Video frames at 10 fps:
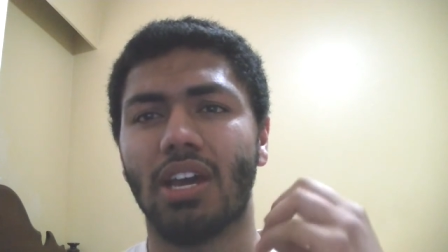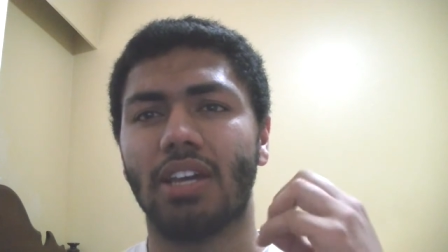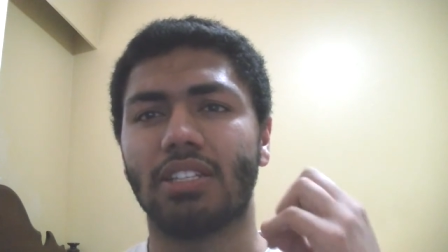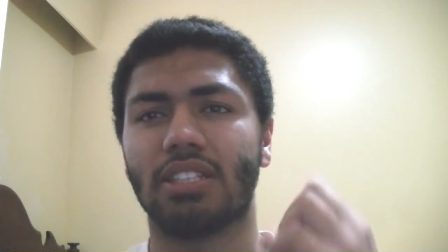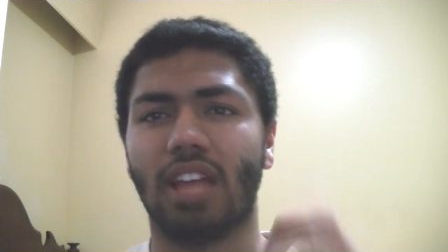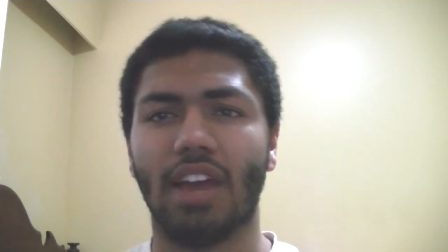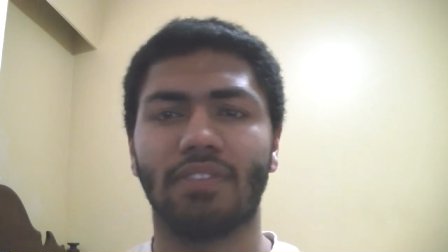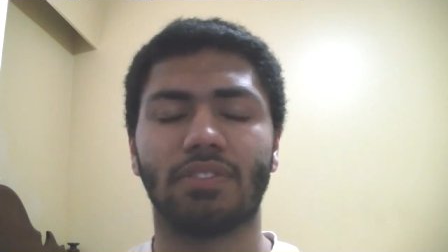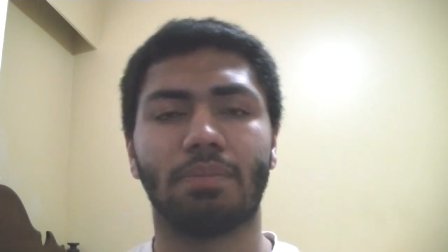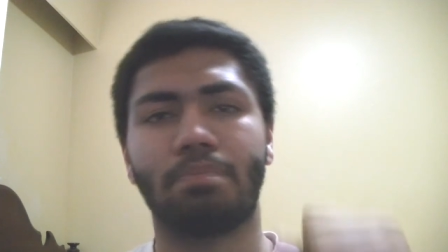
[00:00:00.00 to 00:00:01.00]
his
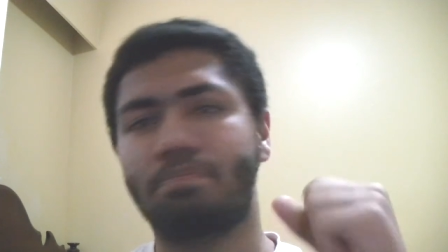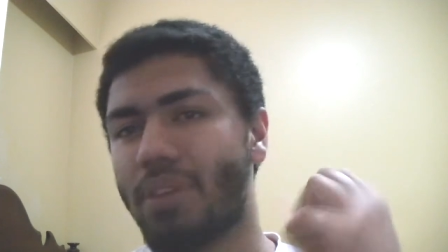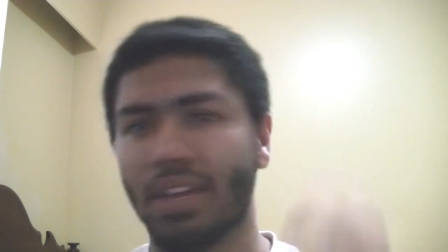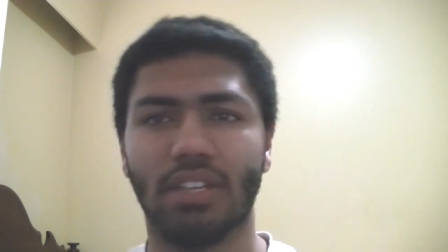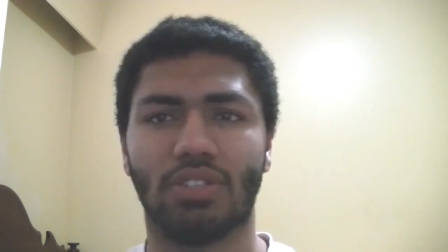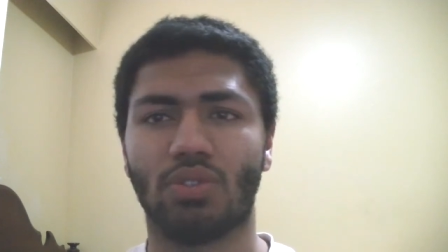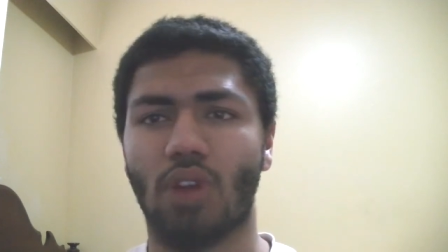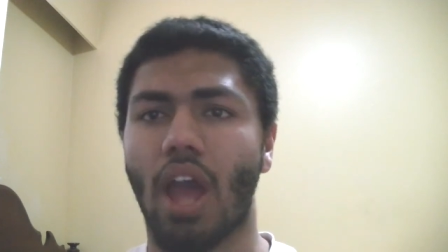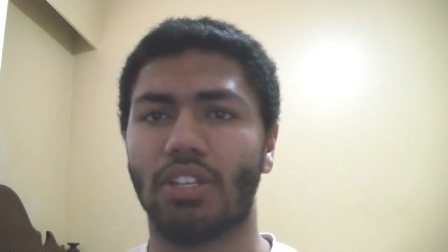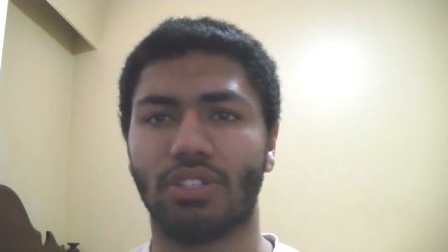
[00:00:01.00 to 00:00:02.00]
life's biggest
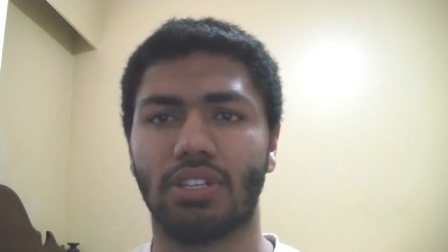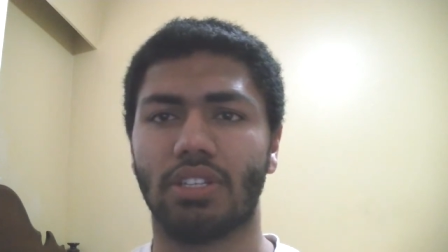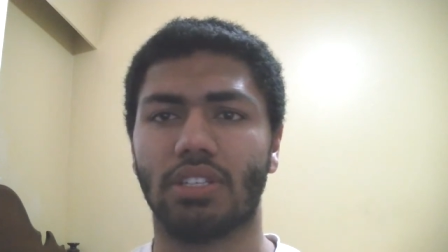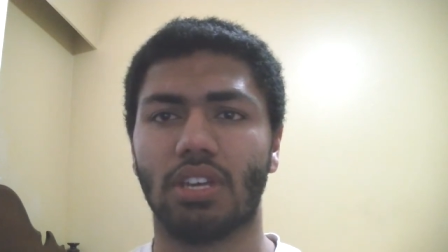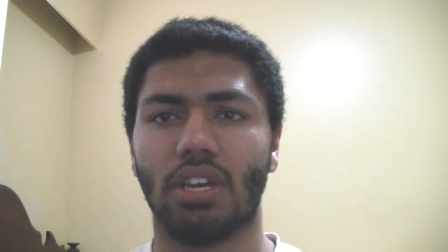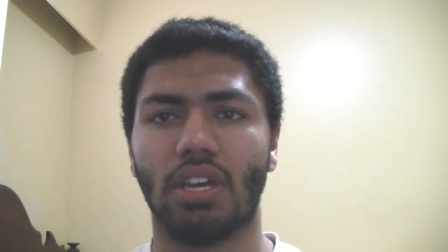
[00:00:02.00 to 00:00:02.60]
tragedies